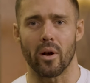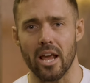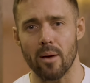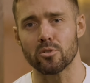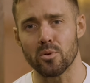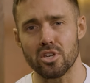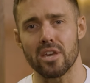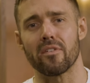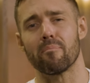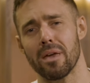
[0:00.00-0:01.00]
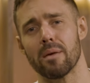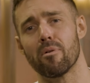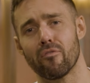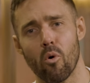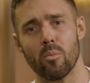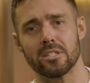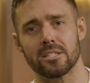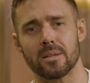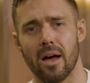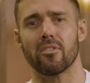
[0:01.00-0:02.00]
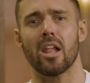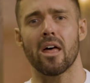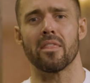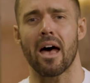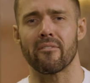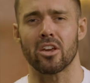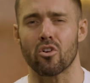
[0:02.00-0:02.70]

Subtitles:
it comes to achieving peak performance, I've learned that having